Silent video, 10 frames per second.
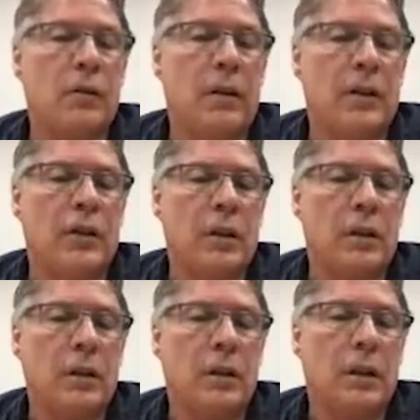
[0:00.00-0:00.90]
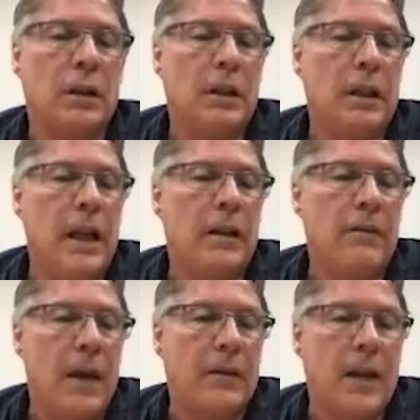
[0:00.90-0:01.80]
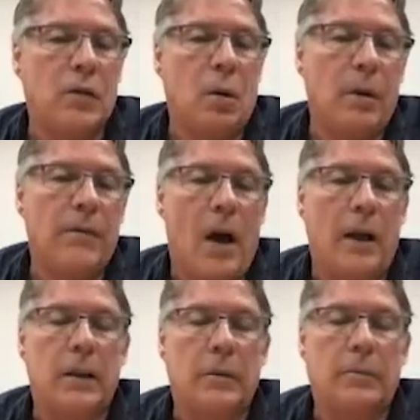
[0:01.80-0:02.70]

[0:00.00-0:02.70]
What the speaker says: direction, and in fact that's what we find.